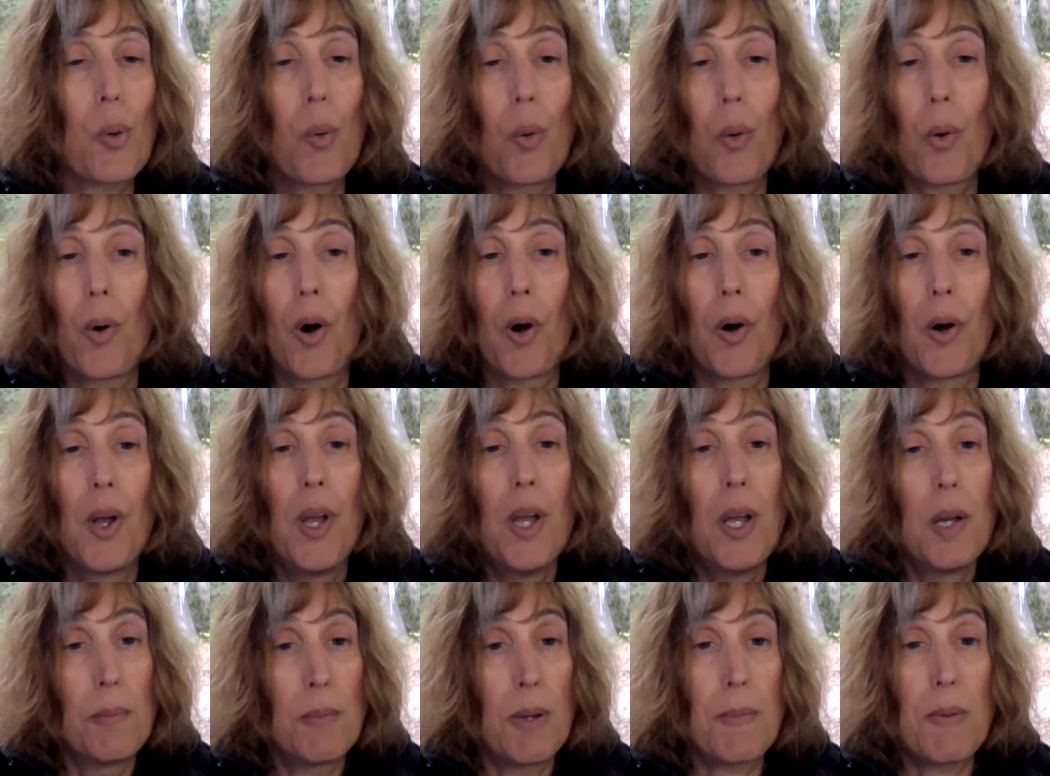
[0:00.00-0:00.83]
or
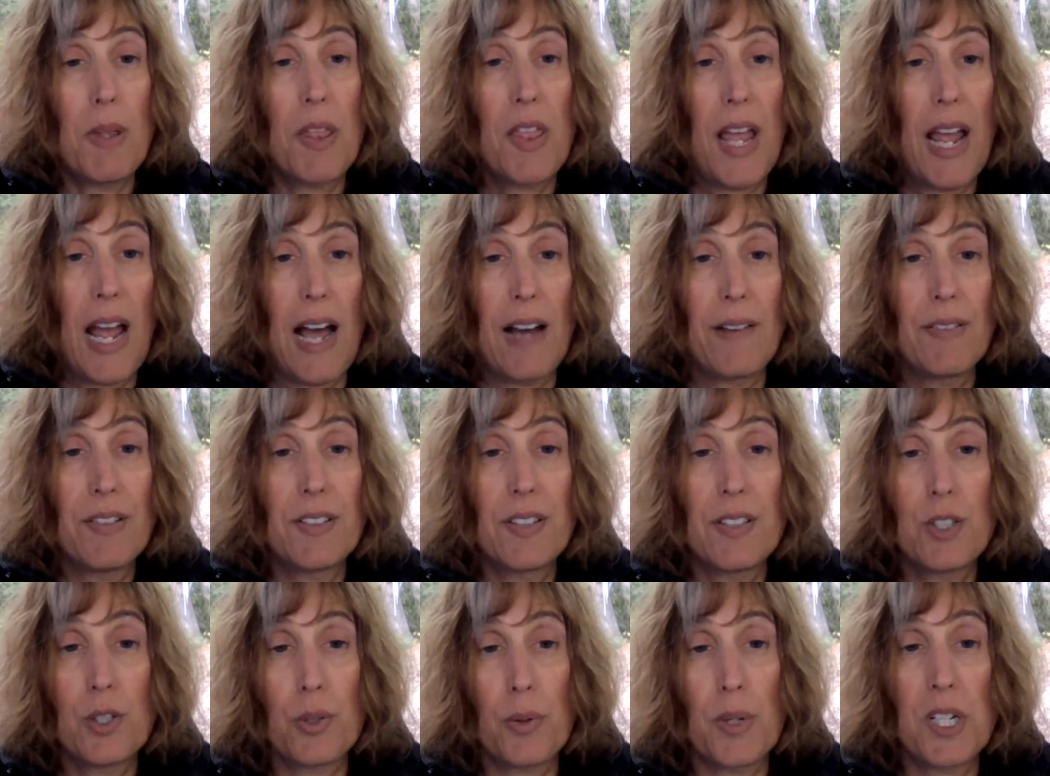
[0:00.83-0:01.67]
maybe they have a
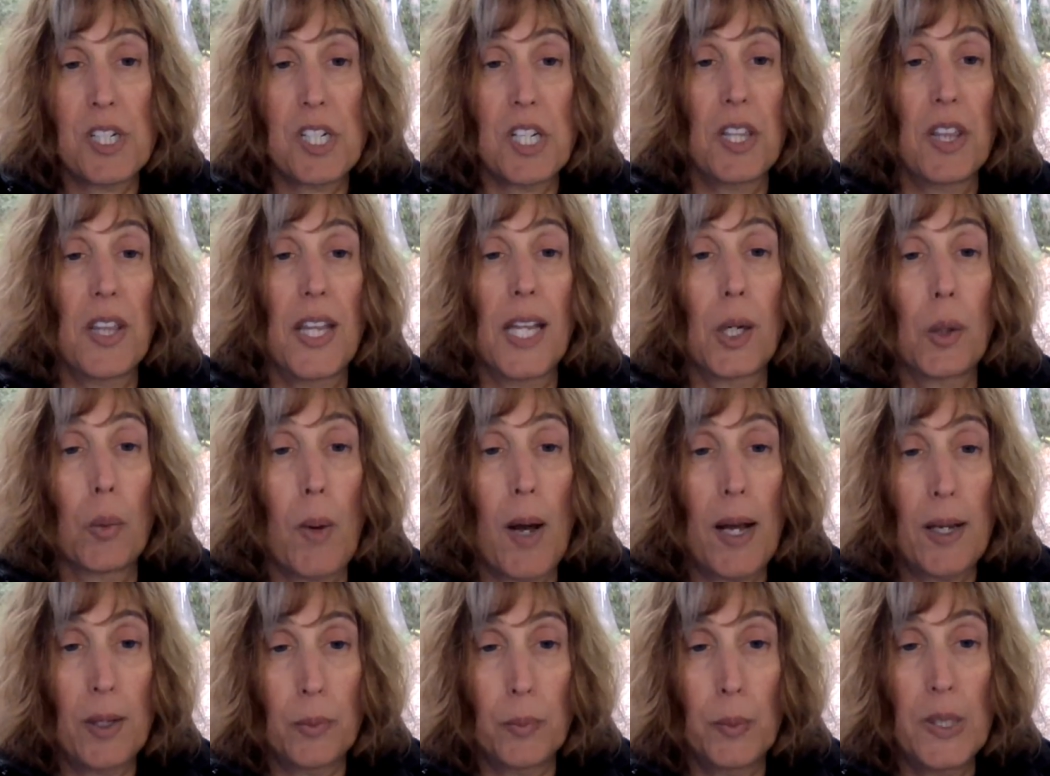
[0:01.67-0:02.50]
situation like
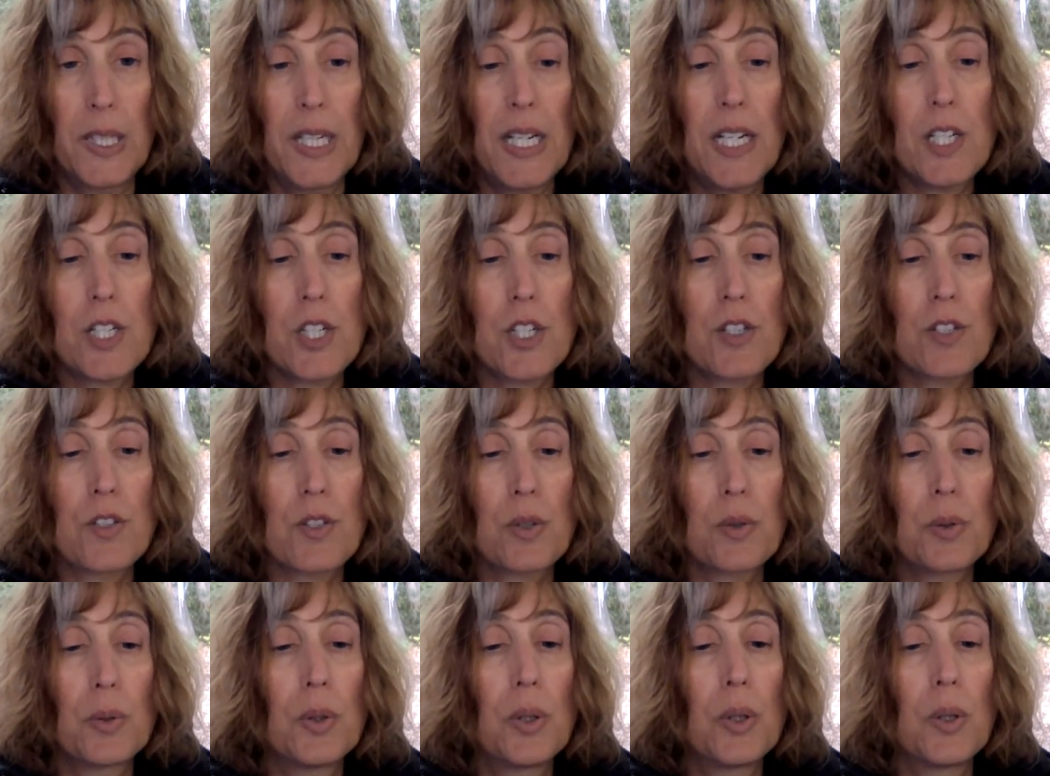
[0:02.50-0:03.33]
Wildwood Nature
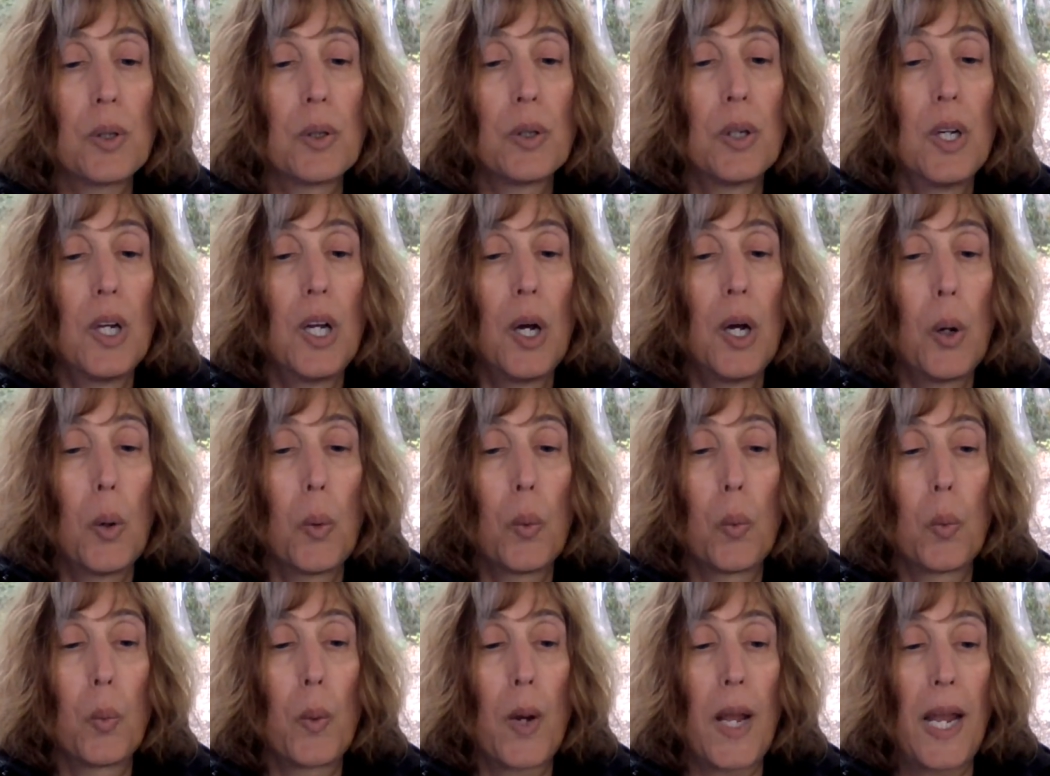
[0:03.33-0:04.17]
School
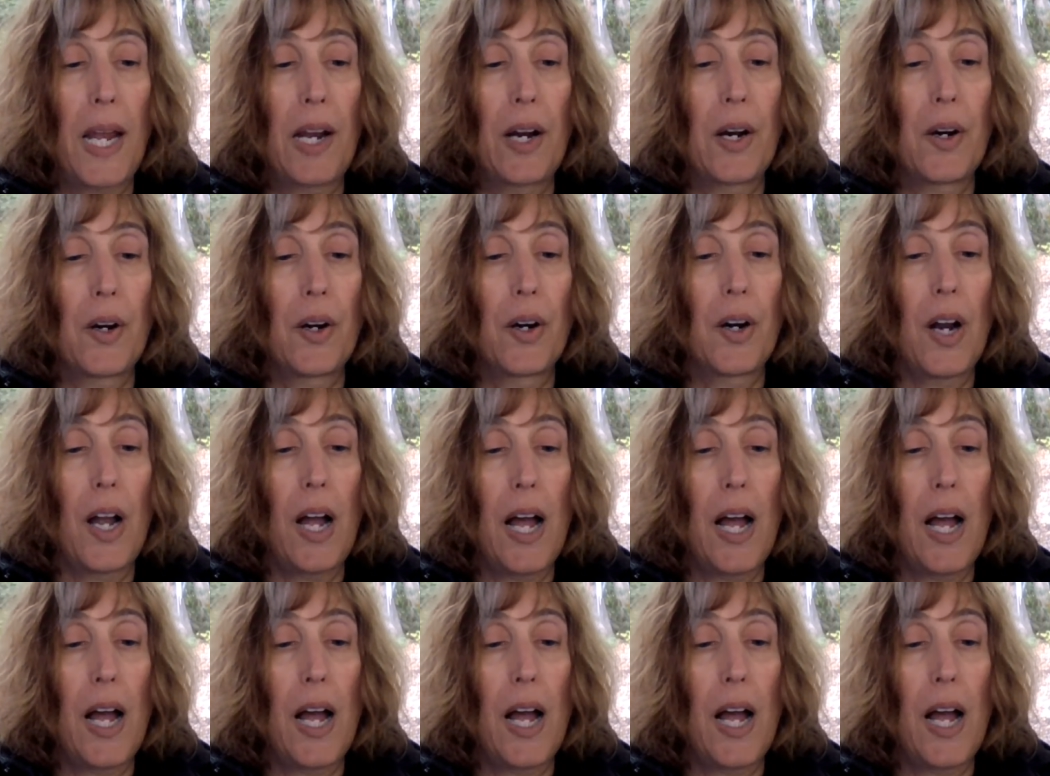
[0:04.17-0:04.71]
where